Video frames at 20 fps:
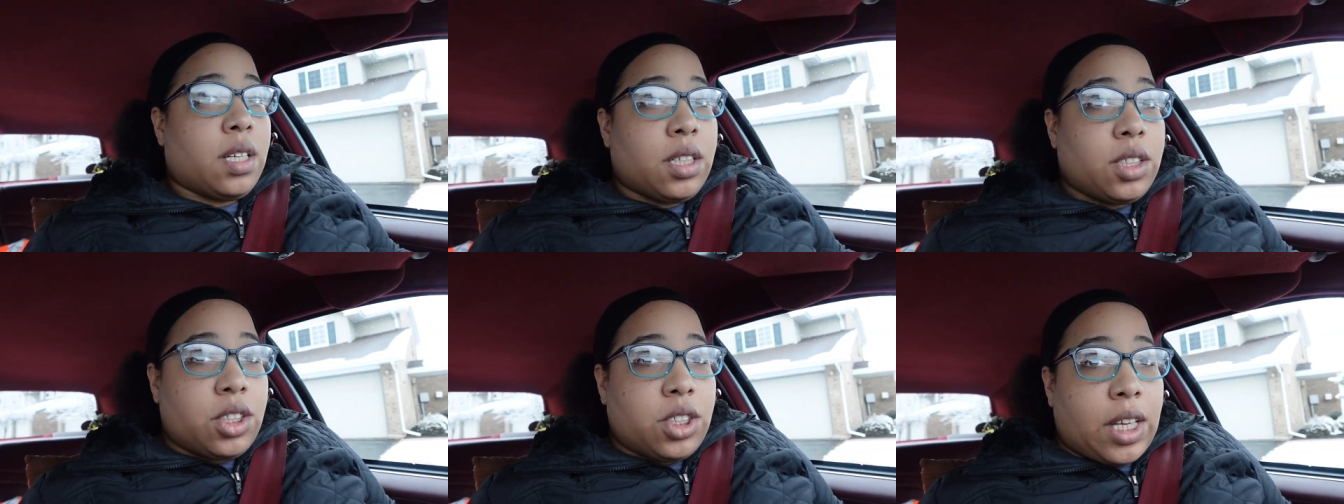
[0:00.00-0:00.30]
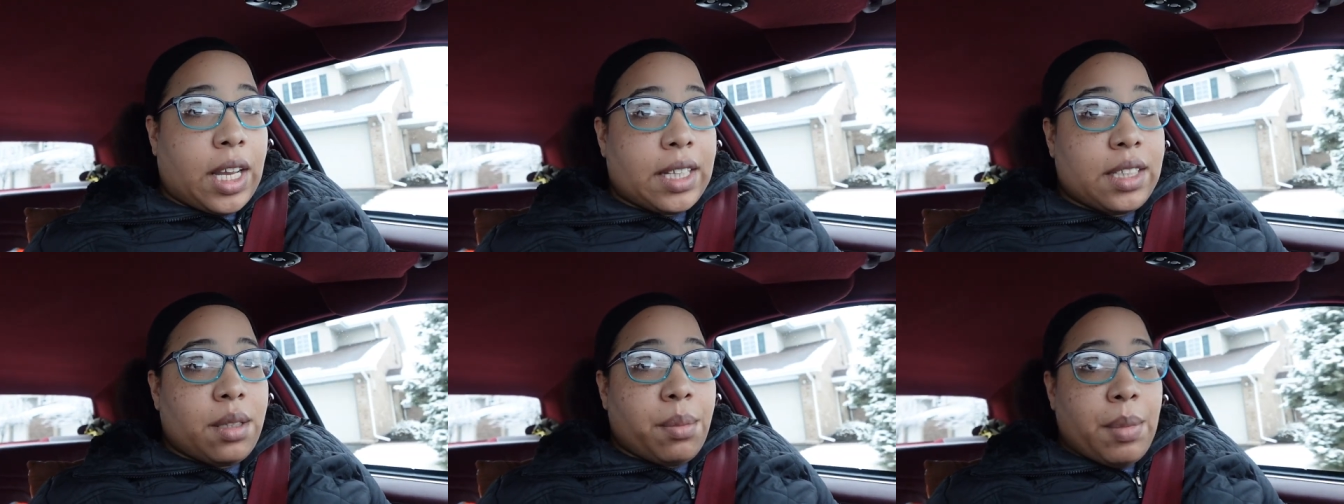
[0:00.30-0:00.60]

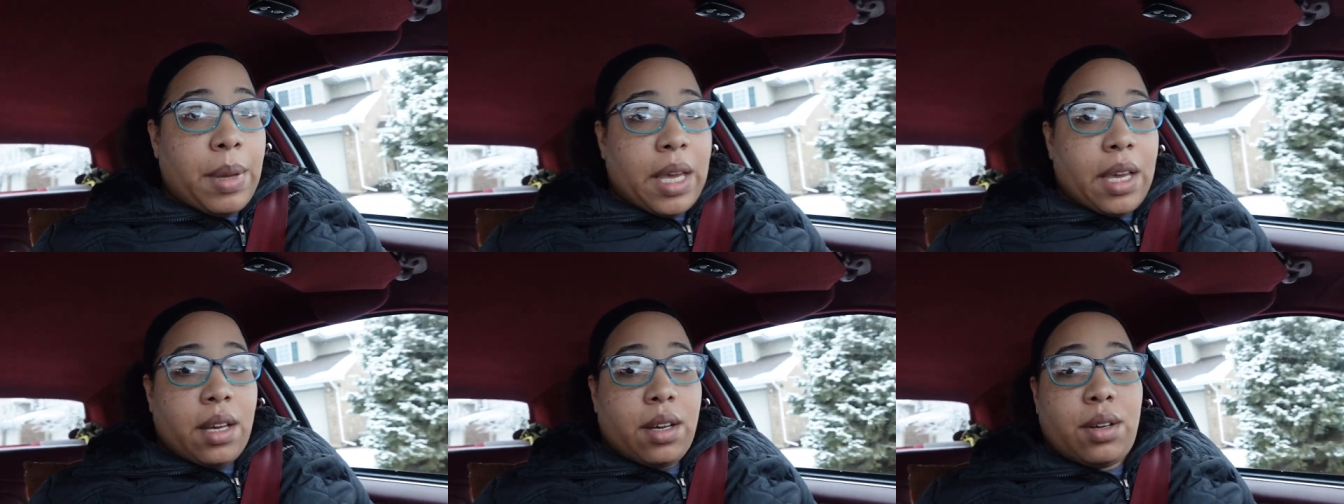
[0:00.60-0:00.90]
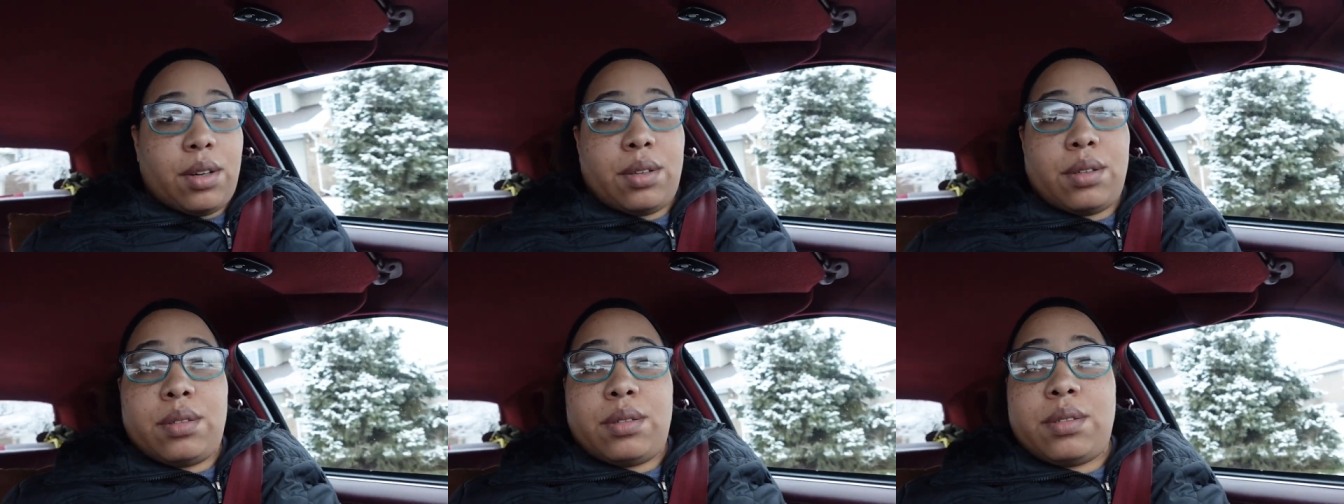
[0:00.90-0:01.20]
check the
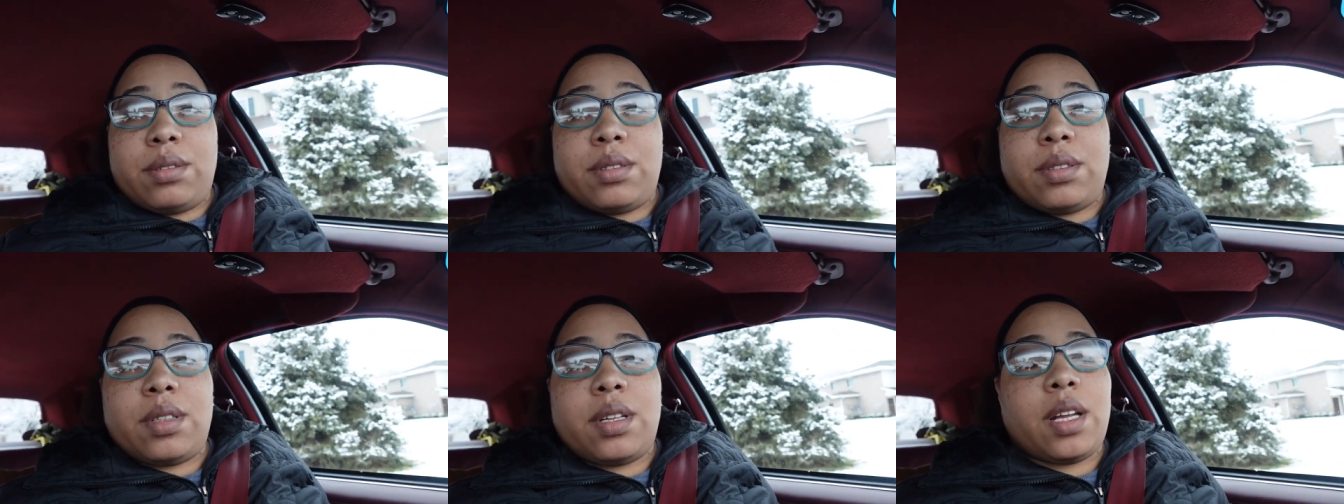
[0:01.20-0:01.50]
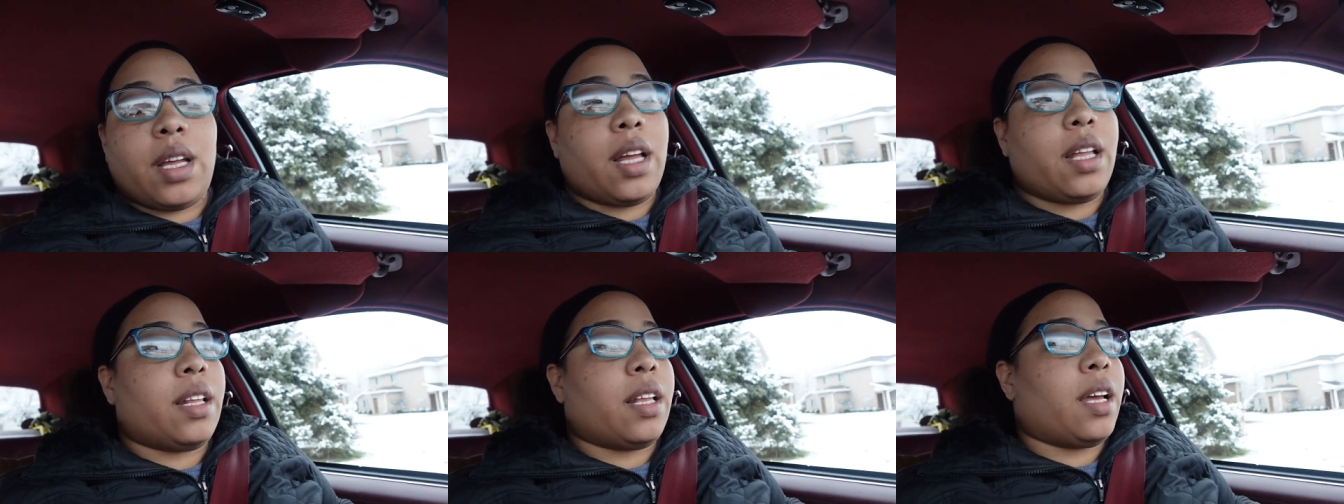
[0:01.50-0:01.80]
mail,
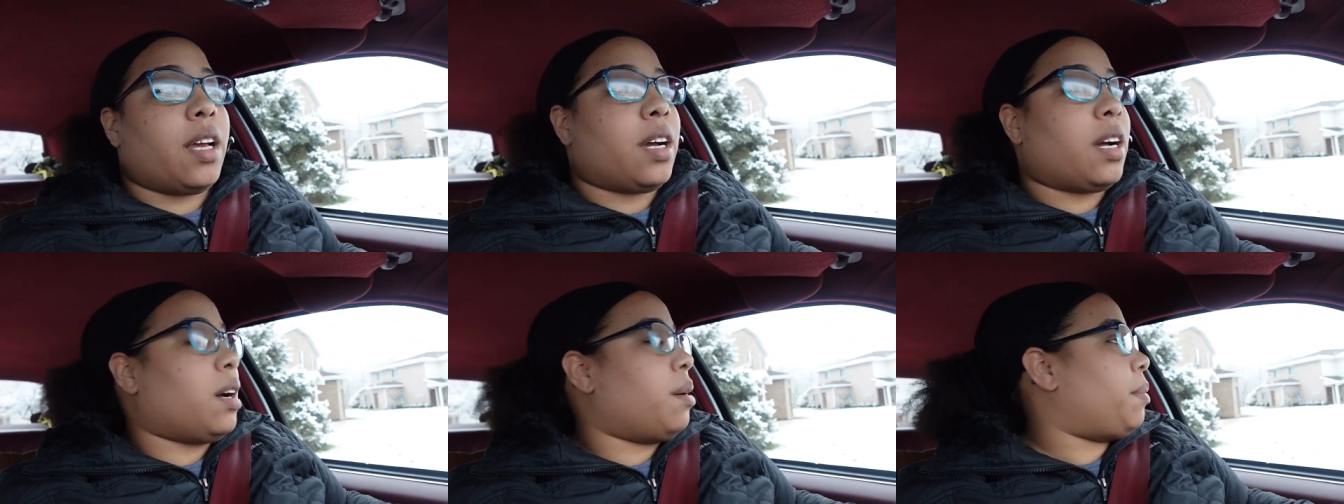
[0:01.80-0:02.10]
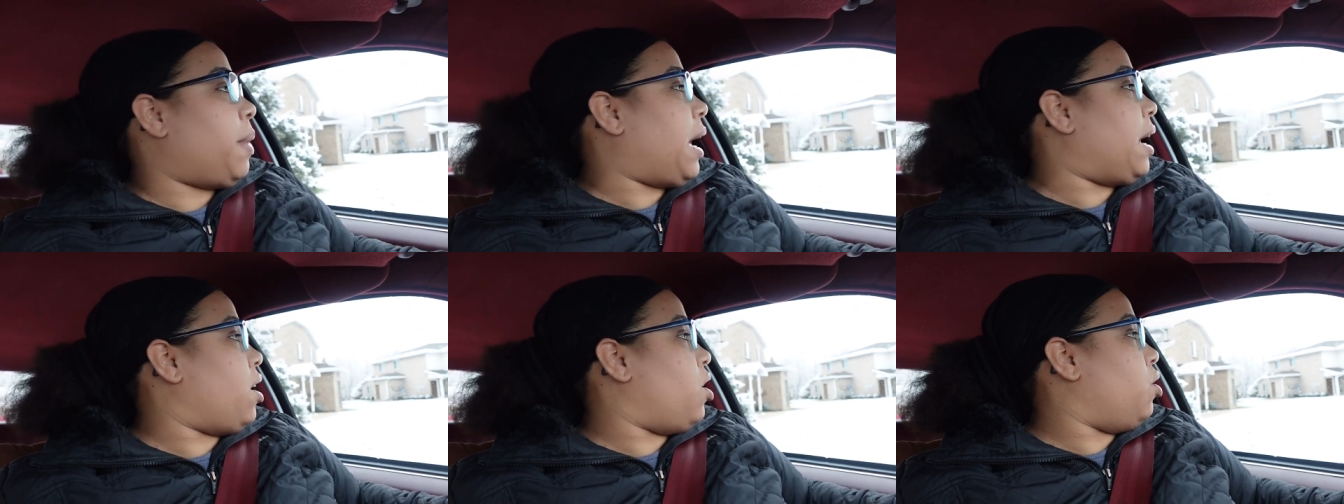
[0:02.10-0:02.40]
and then come
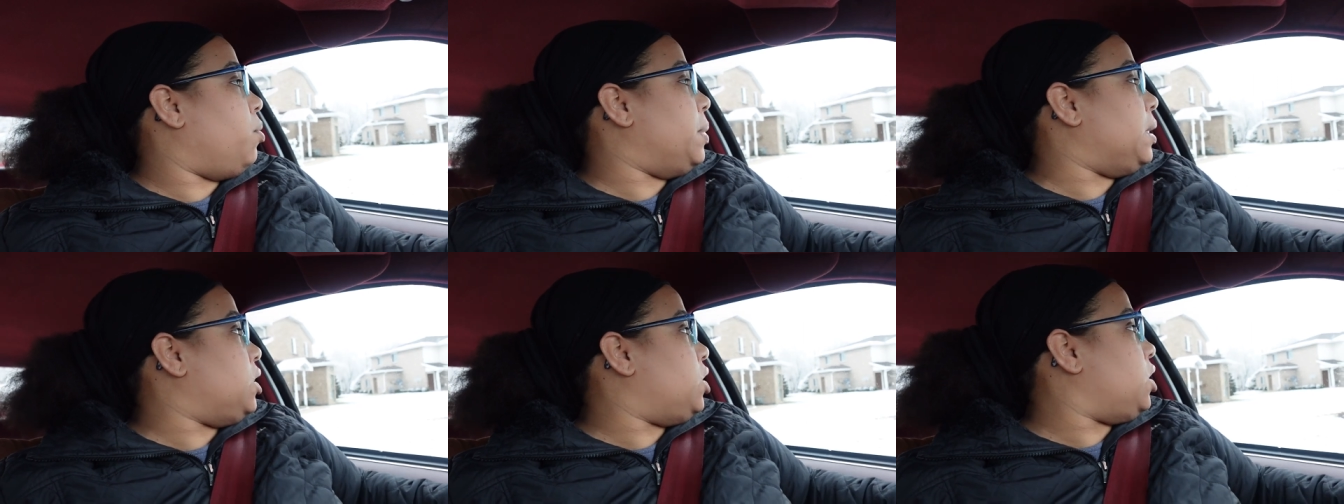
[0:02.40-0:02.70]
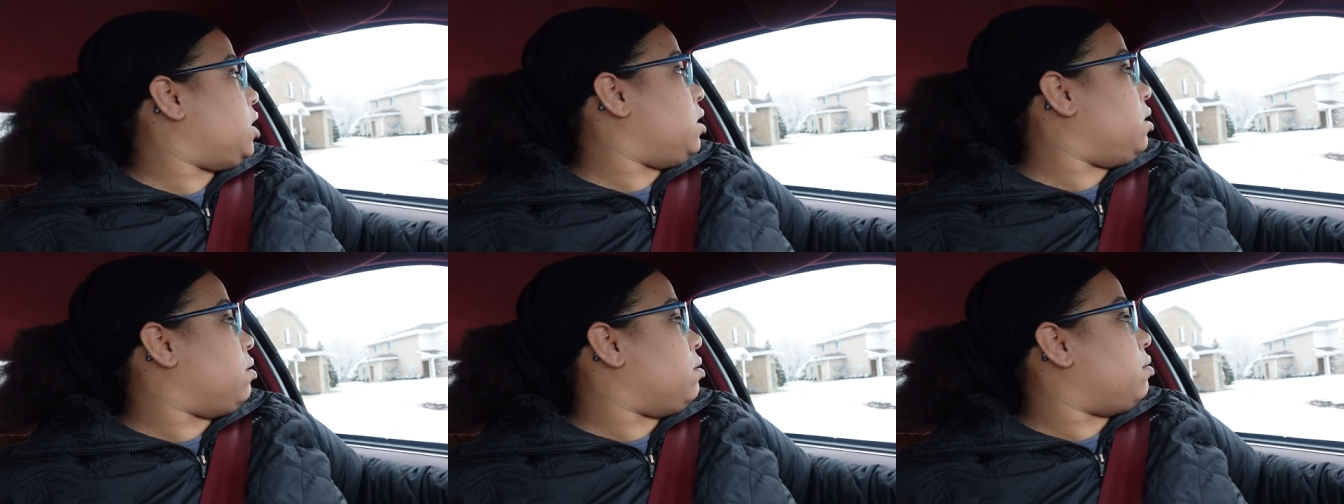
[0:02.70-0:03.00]
back home and
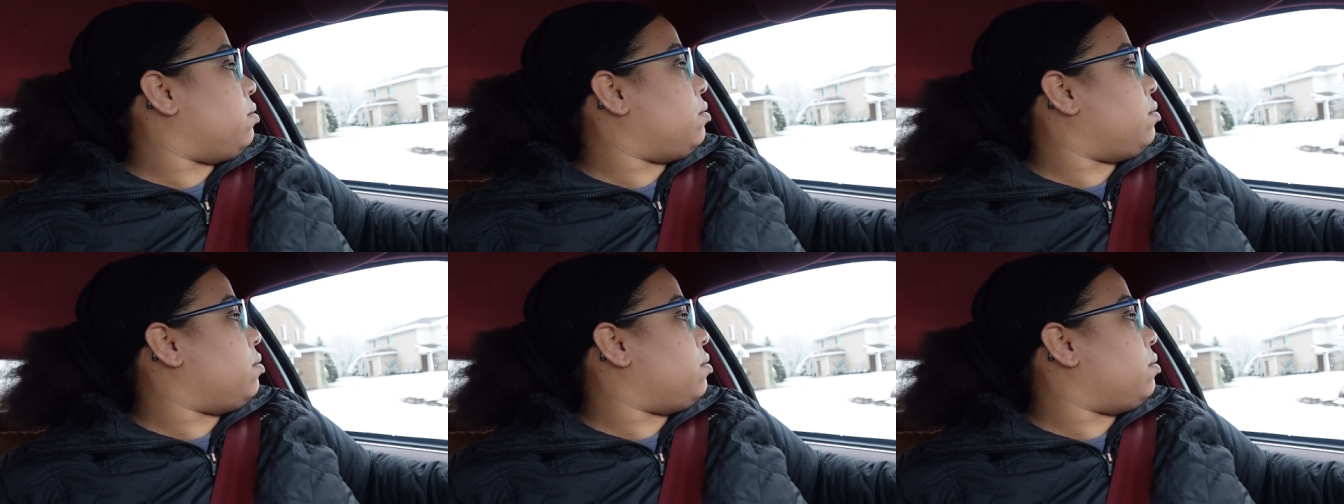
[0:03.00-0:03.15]
chill.